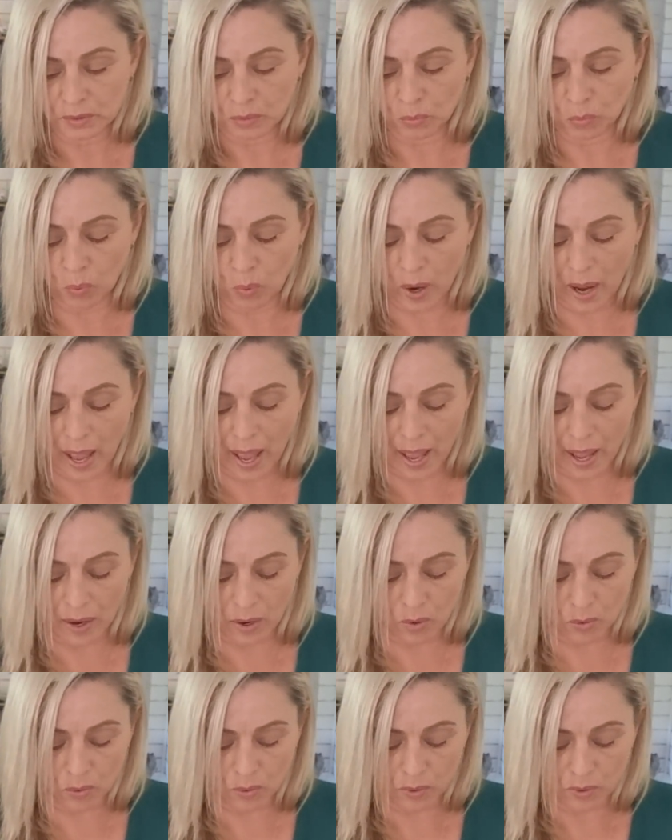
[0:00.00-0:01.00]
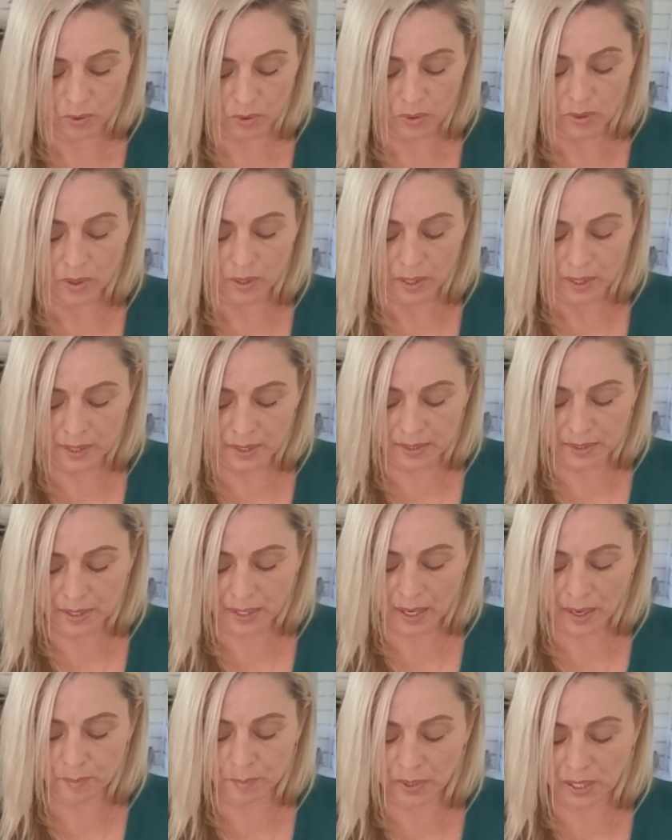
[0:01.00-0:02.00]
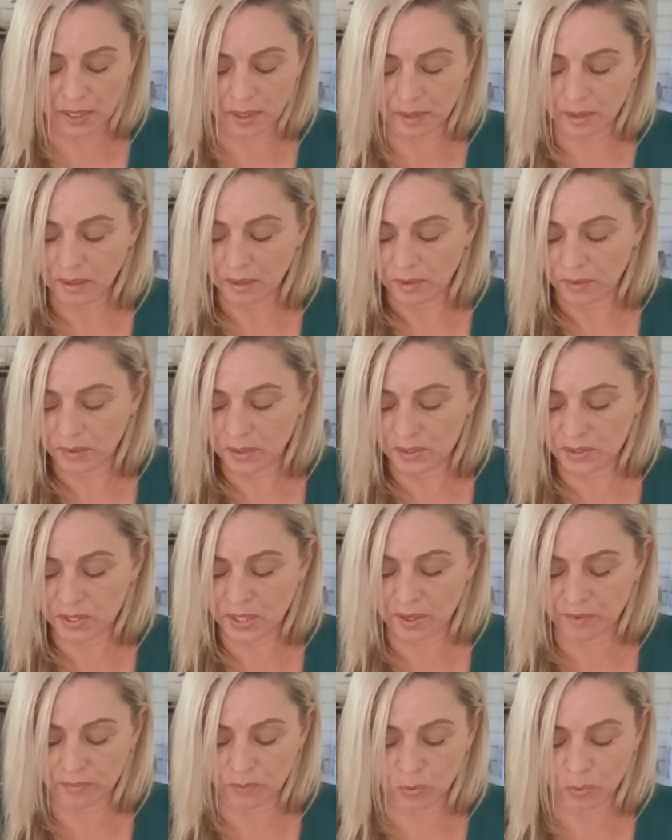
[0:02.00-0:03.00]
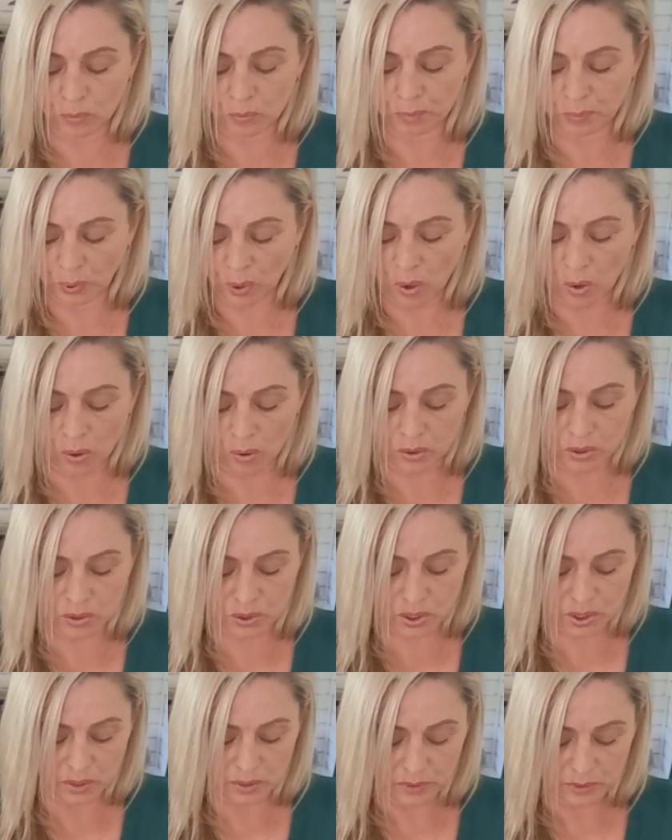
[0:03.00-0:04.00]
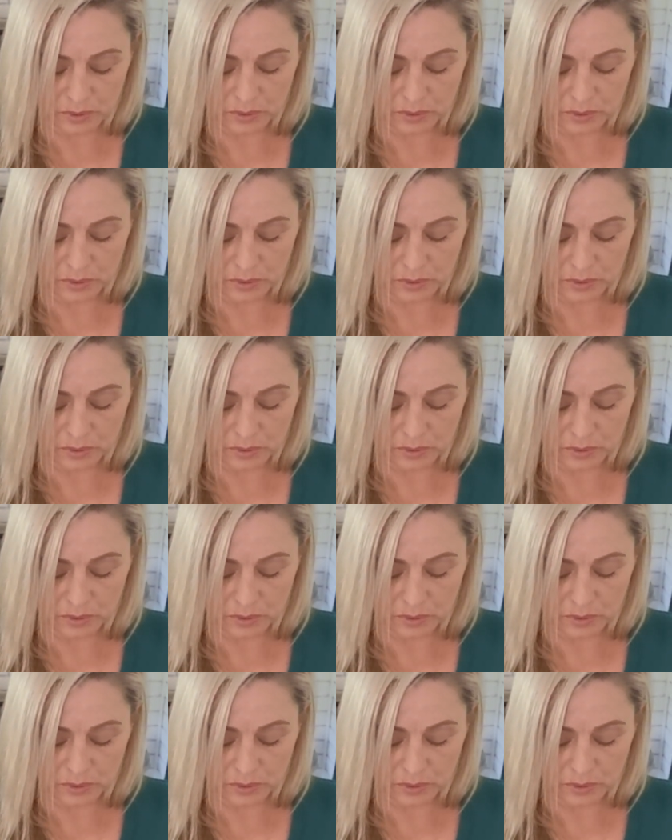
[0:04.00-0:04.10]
Wow. Incoming, the Devil blocked,